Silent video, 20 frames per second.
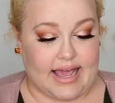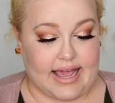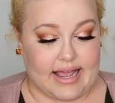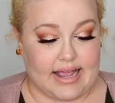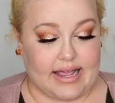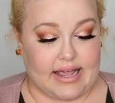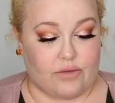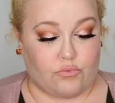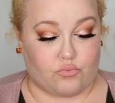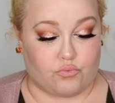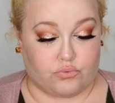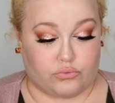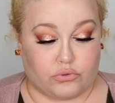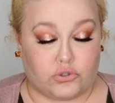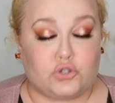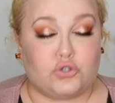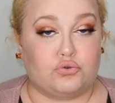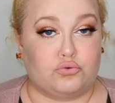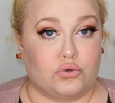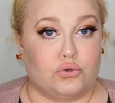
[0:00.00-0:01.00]
It
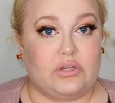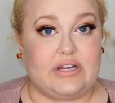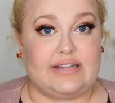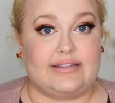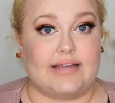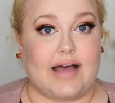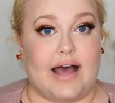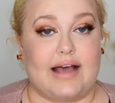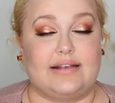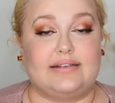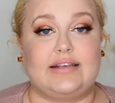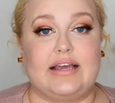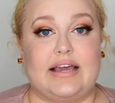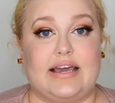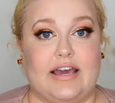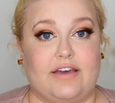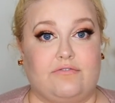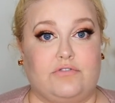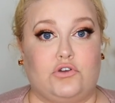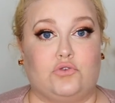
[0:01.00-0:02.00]
truly does
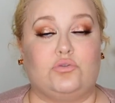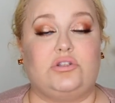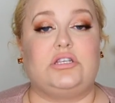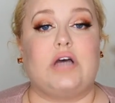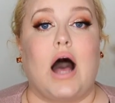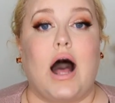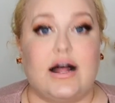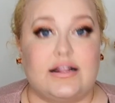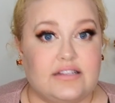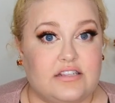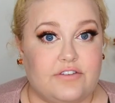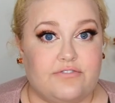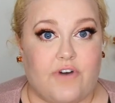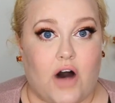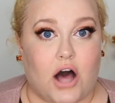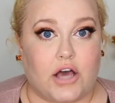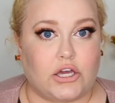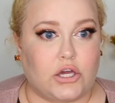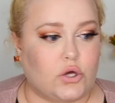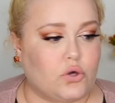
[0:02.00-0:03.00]
give you tons of
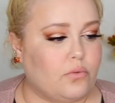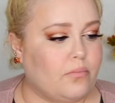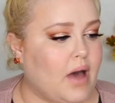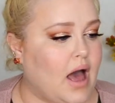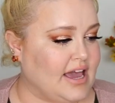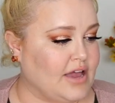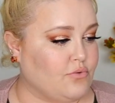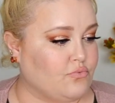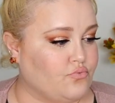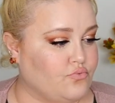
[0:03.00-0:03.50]
volume. It